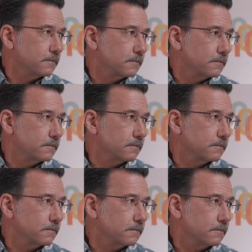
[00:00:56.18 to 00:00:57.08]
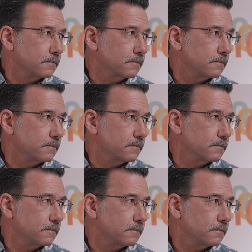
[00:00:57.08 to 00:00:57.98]

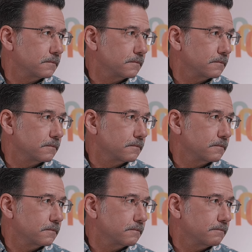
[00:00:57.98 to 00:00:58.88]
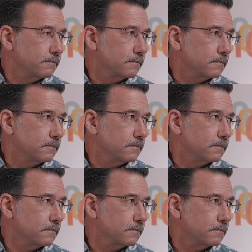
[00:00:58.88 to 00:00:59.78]

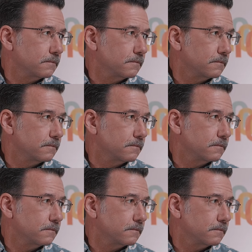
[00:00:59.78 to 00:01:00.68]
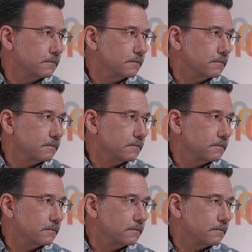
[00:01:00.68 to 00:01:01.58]

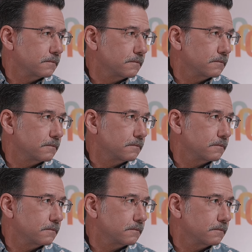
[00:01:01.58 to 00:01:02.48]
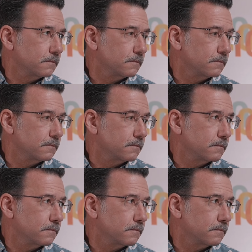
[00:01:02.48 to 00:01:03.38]

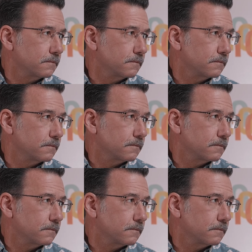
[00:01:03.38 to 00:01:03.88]
The person shown says nothing.